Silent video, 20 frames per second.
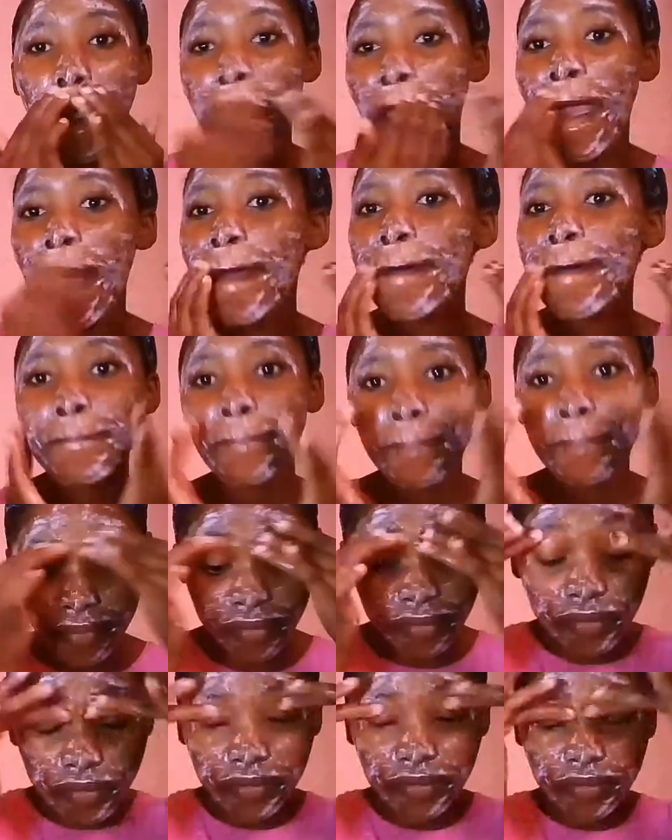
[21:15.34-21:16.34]
clean,
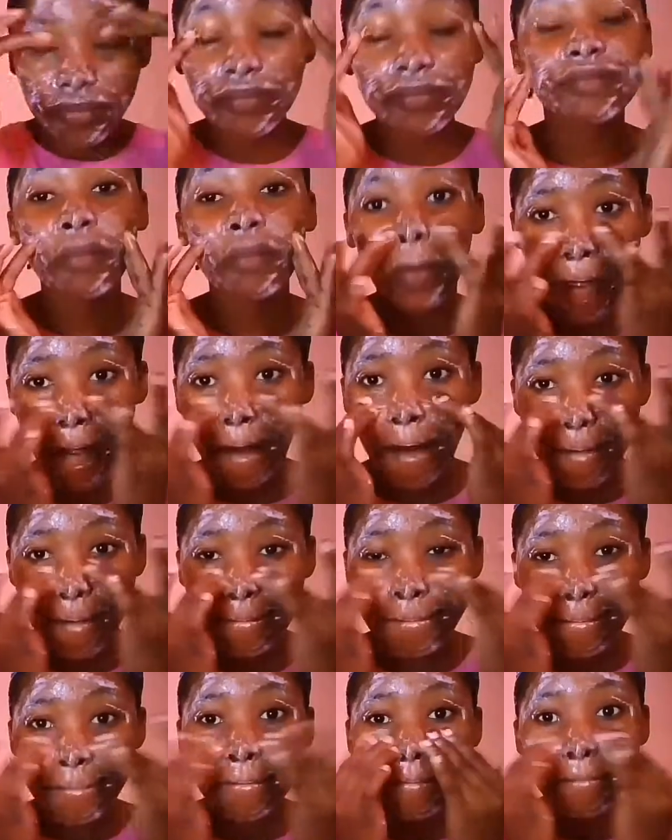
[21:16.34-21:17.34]
rejuvenated
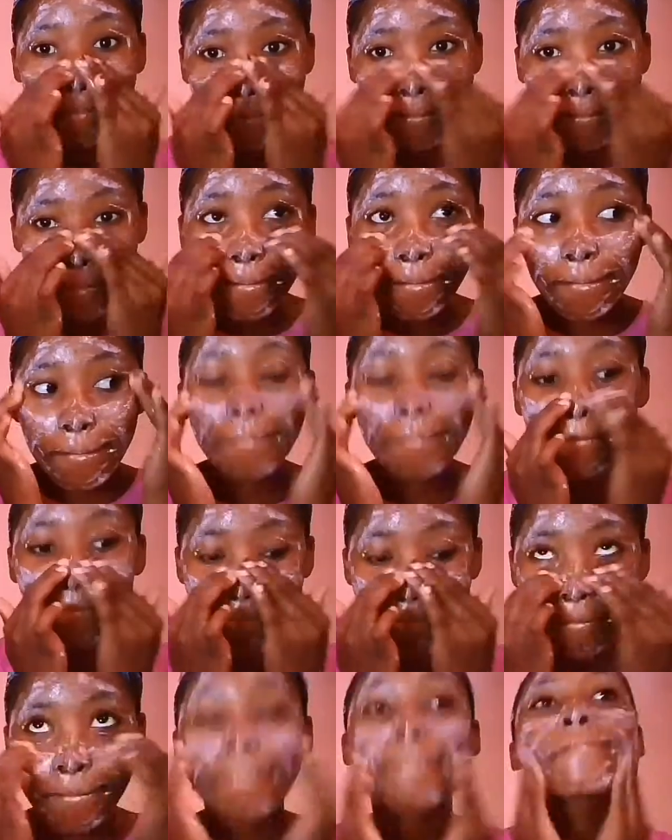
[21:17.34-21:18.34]
skin.
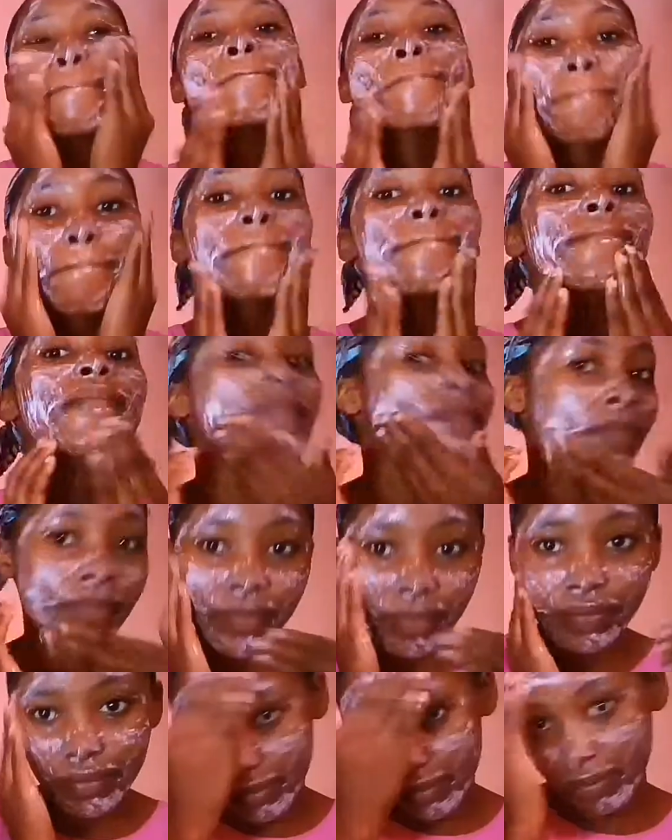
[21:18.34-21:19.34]
Yeah,
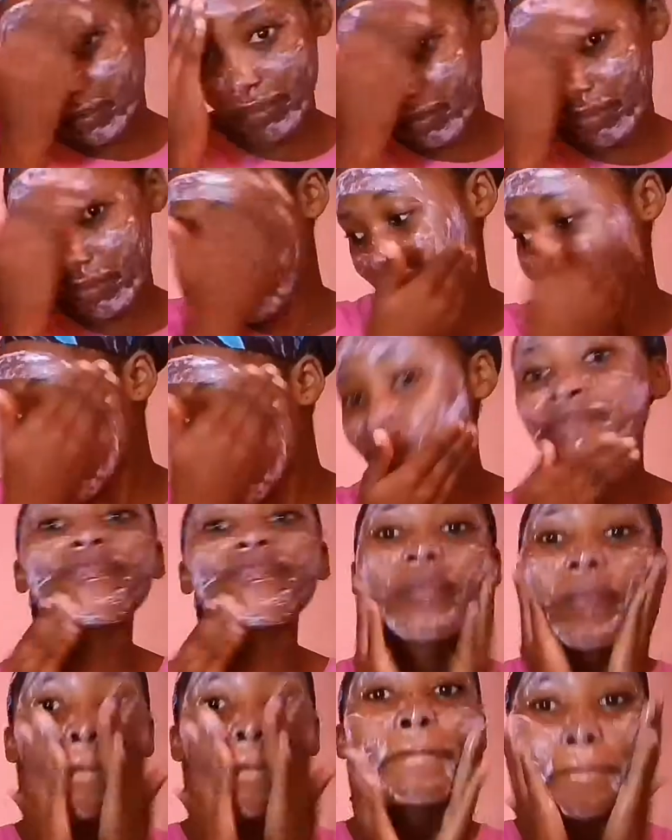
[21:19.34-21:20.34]
this guys,
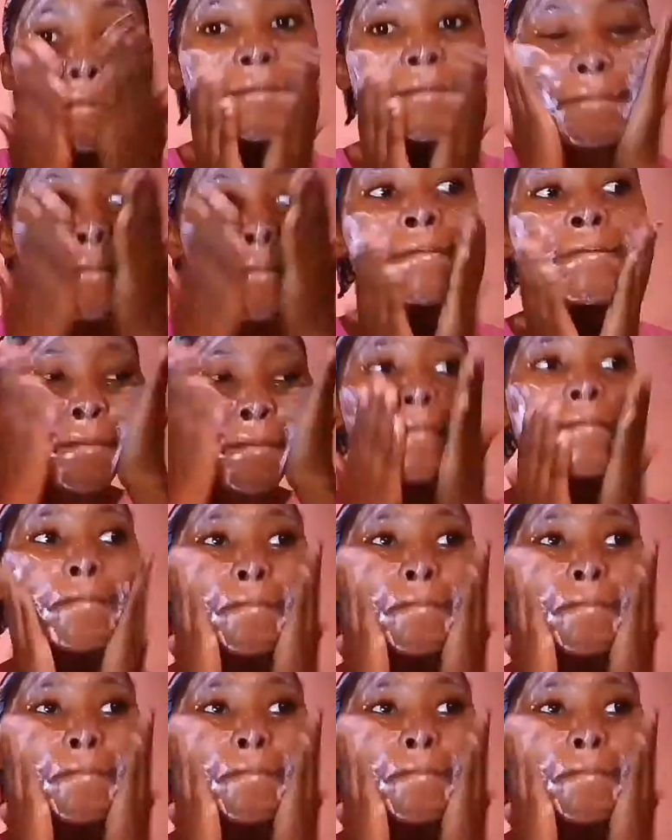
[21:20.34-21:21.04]
it contains